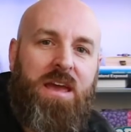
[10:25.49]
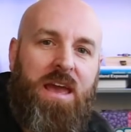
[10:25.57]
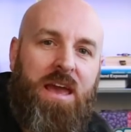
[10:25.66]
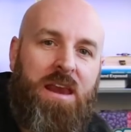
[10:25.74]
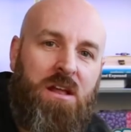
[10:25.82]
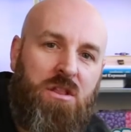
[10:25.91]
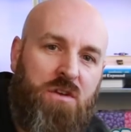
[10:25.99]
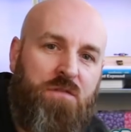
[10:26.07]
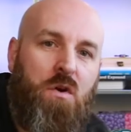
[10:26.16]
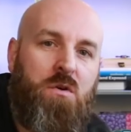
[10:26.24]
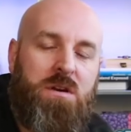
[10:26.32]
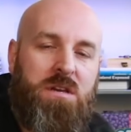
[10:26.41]
and I look
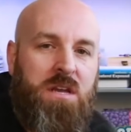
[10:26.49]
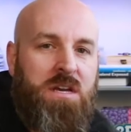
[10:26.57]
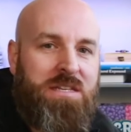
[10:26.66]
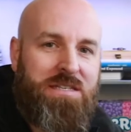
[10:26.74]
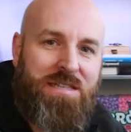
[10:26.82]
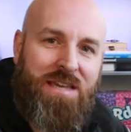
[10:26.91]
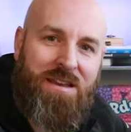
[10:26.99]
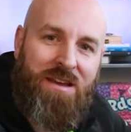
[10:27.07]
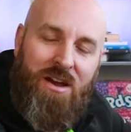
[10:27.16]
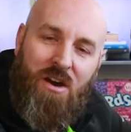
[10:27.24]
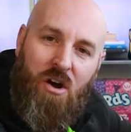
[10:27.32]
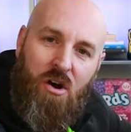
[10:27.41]
forward to seeing
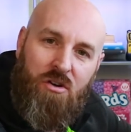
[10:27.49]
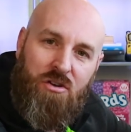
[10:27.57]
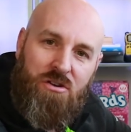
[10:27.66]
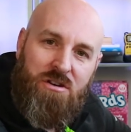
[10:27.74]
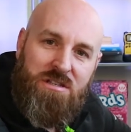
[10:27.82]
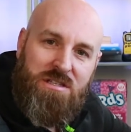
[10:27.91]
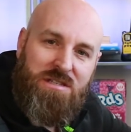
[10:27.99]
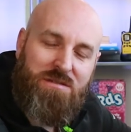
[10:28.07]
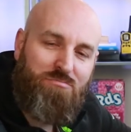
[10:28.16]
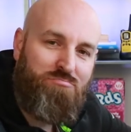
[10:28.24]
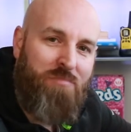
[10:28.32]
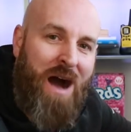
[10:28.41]
all your
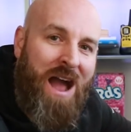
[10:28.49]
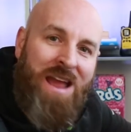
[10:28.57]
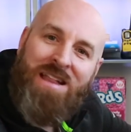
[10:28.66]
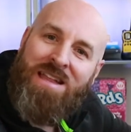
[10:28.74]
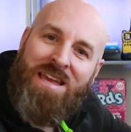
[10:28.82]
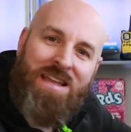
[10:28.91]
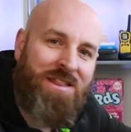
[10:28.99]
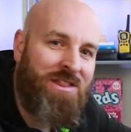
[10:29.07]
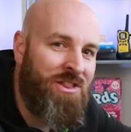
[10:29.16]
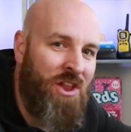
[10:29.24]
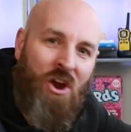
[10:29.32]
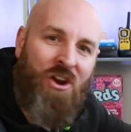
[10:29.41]

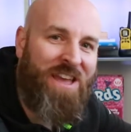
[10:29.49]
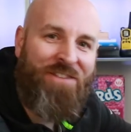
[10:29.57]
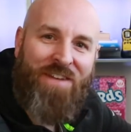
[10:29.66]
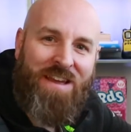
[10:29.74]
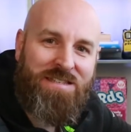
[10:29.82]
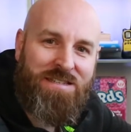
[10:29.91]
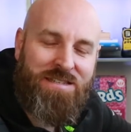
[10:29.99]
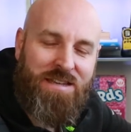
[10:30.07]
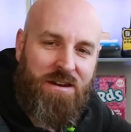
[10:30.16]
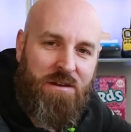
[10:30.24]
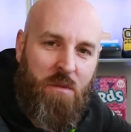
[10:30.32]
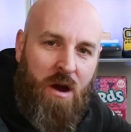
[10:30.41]
smiling, nerdy faces
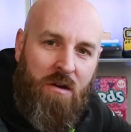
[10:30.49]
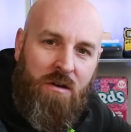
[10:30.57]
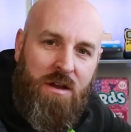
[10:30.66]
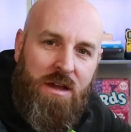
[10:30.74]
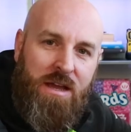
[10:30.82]
here tomorrow.